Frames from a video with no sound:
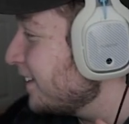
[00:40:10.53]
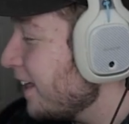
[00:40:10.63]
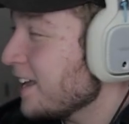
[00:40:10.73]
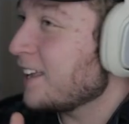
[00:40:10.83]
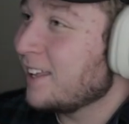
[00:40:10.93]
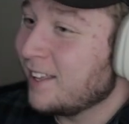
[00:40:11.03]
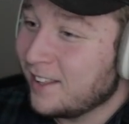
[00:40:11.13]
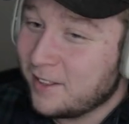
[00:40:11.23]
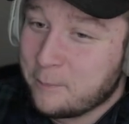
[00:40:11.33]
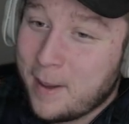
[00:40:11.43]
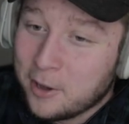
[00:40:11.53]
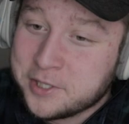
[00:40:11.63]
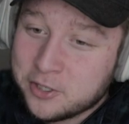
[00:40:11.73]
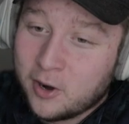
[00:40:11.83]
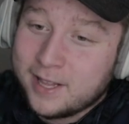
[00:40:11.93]
like, Mouse
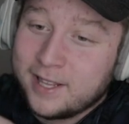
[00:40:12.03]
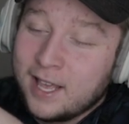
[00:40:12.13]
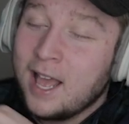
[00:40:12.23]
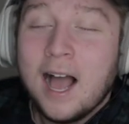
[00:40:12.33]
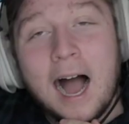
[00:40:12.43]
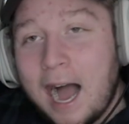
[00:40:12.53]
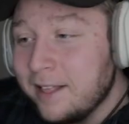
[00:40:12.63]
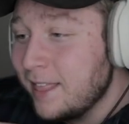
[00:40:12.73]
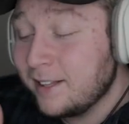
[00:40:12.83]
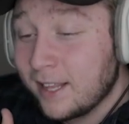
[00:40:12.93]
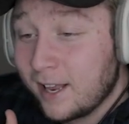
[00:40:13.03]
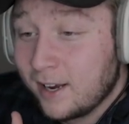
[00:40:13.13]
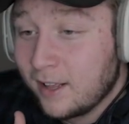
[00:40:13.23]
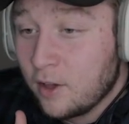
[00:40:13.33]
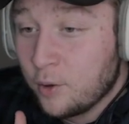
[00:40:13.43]
is on a deep. I think that
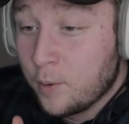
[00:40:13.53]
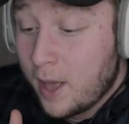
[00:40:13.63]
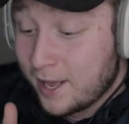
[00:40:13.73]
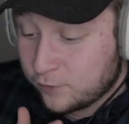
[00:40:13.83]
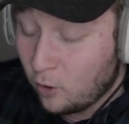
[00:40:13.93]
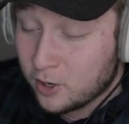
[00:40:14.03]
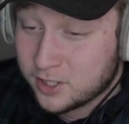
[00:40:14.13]
as far as